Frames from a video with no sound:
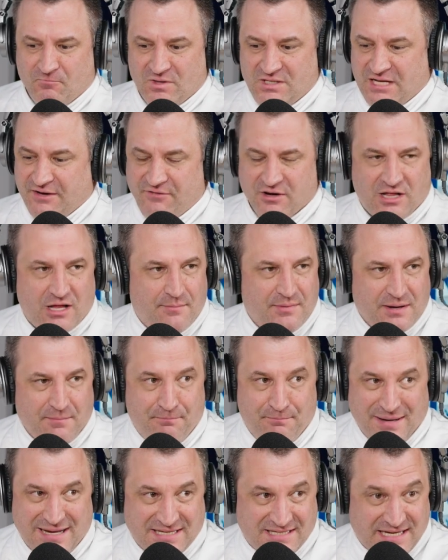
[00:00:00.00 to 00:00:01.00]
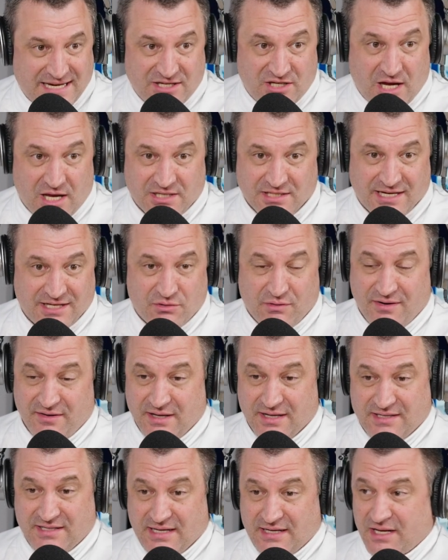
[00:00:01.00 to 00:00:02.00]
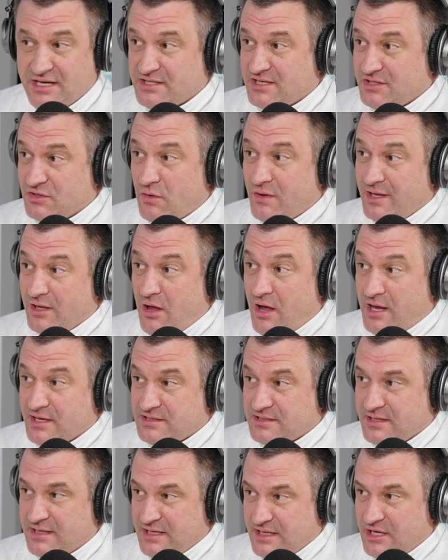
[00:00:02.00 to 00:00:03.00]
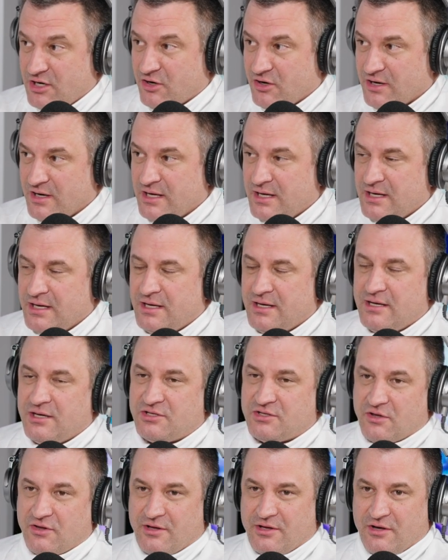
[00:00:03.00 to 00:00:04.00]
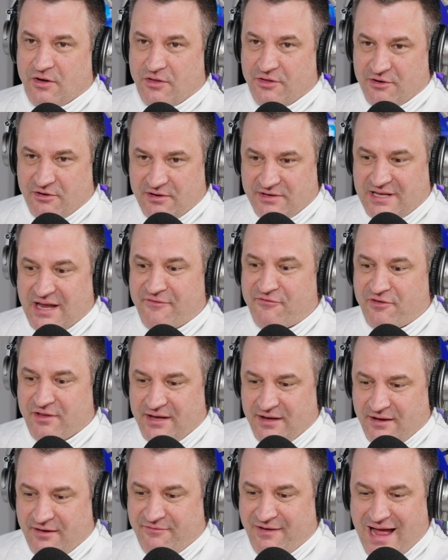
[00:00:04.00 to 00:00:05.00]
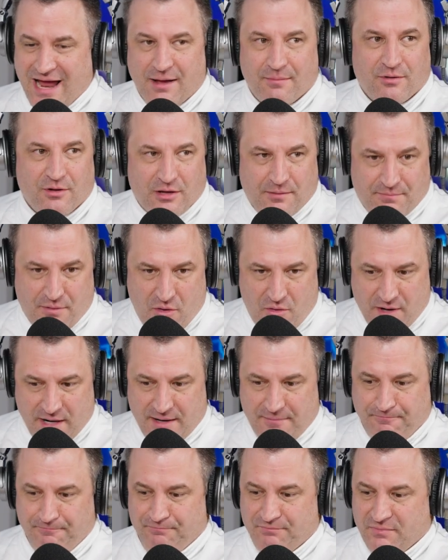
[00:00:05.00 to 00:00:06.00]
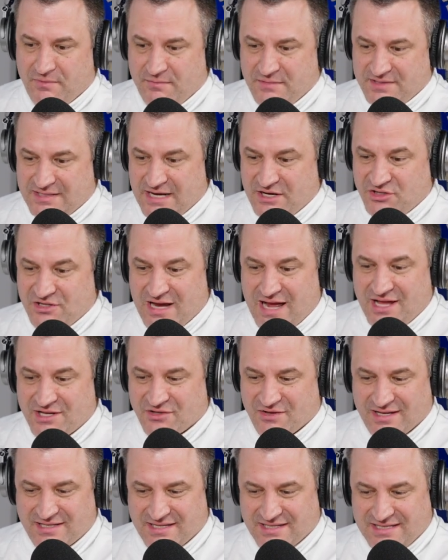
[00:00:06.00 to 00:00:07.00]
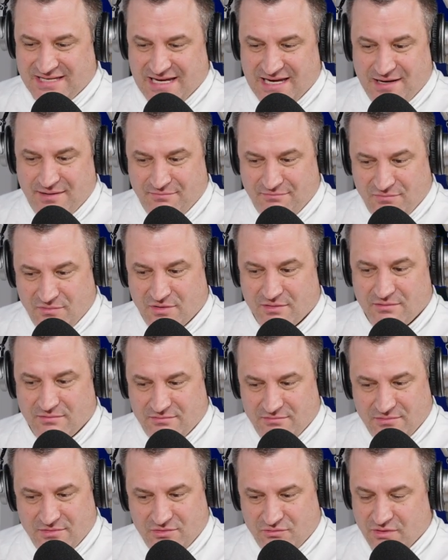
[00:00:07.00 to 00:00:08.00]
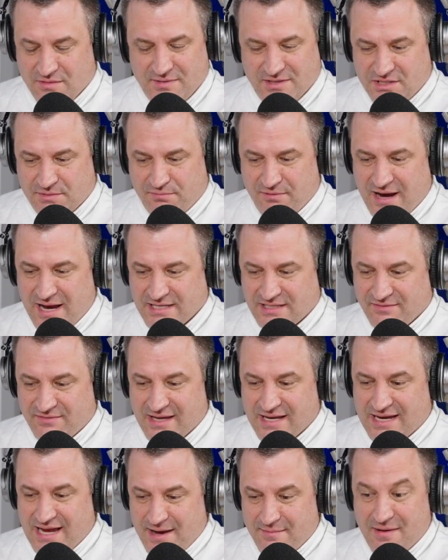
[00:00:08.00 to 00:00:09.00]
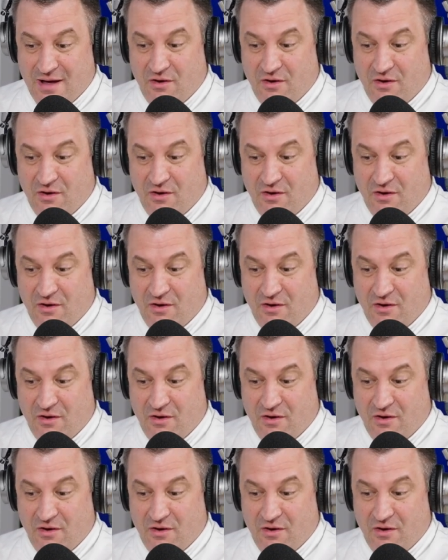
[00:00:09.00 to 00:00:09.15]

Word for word: Tiffin-Columbian beat Sandusky. It's Sandusky's only loss of the year. So, you know, they're definitely a viable opponent. St. John's, that's a team. Would be surprised if they came